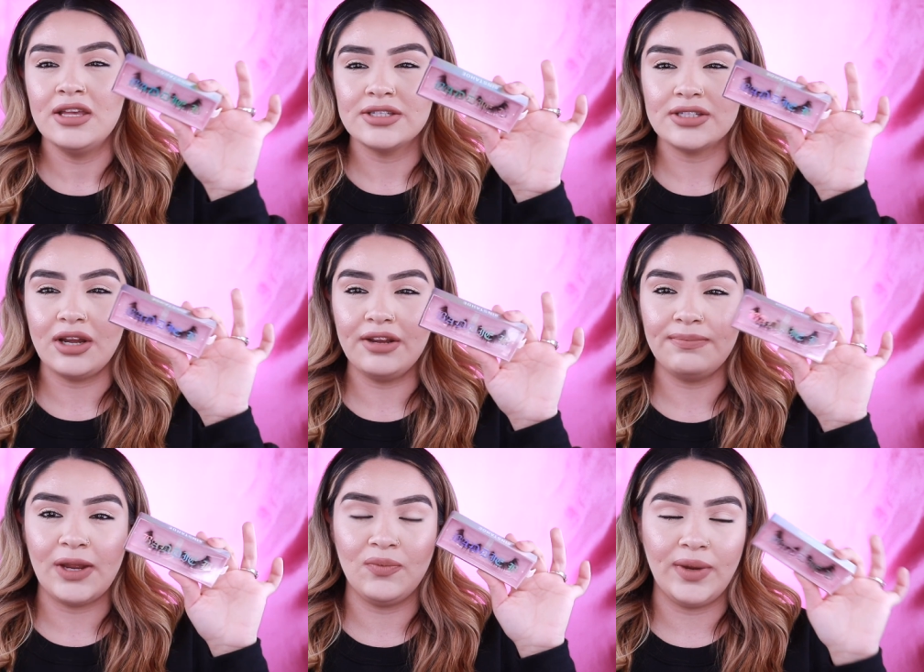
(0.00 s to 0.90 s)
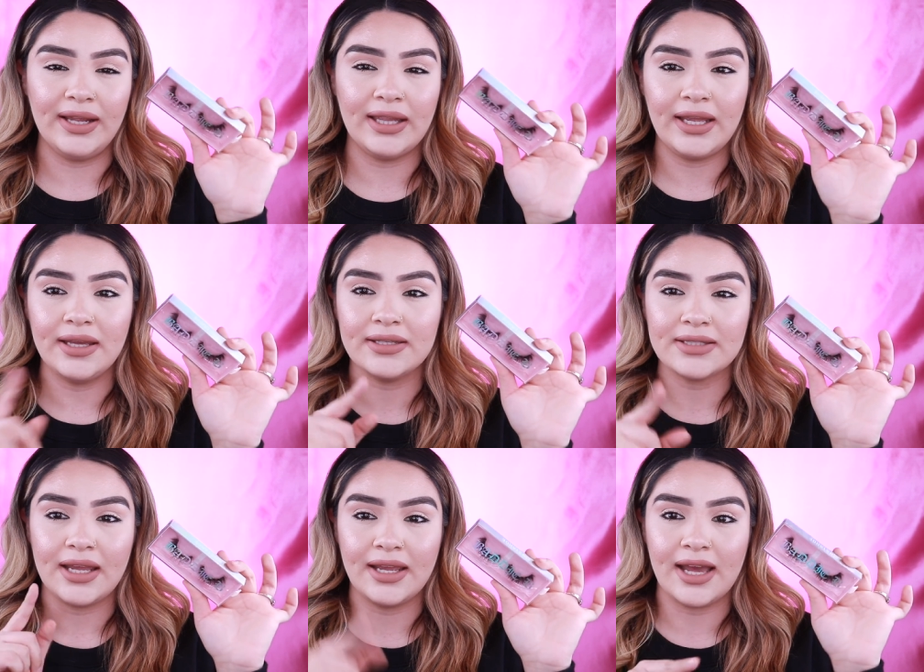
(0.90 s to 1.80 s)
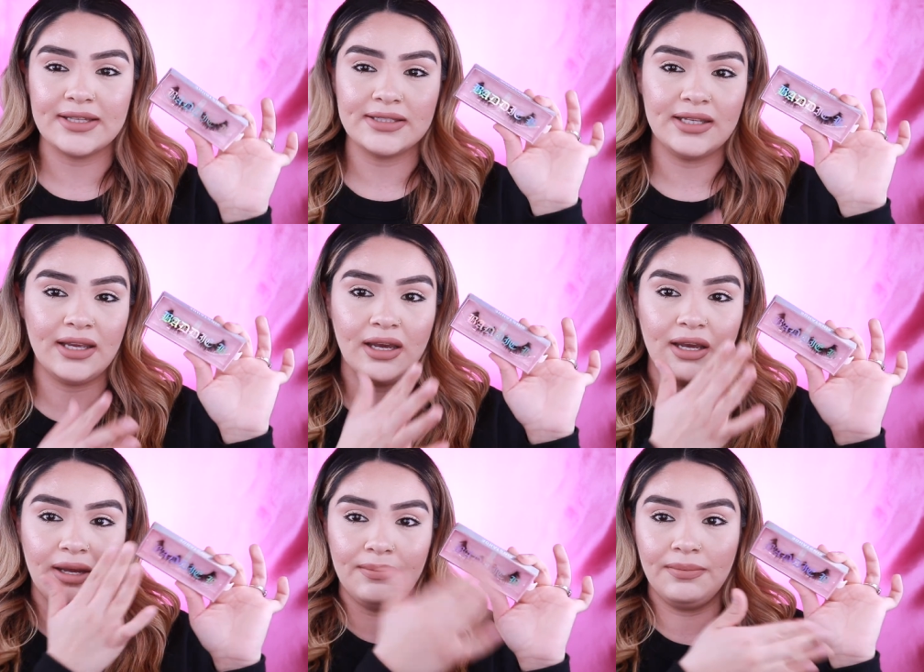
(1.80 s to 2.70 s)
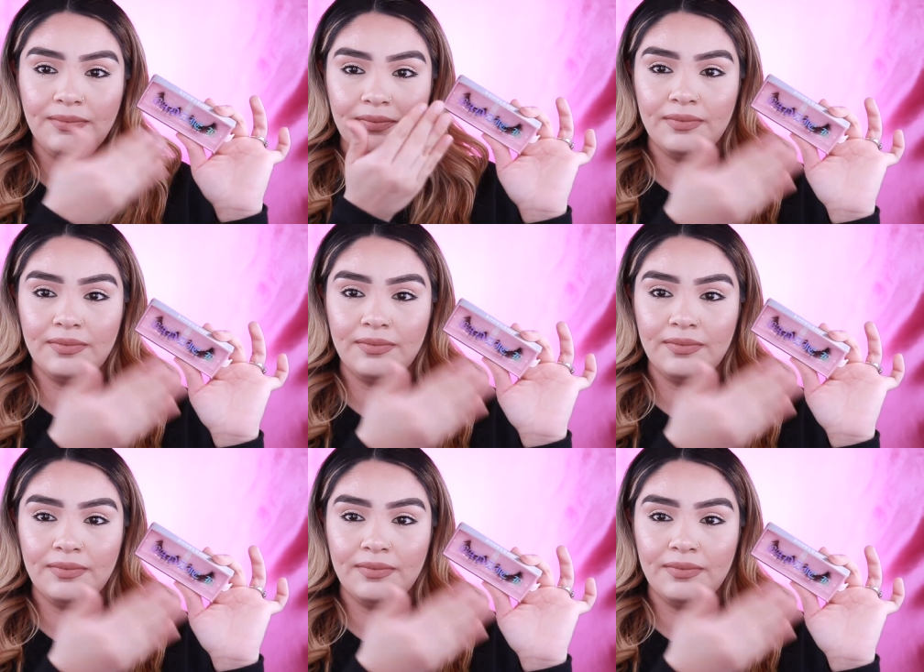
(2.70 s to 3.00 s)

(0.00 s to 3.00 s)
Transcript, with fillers: sorry if my ring light is like casting um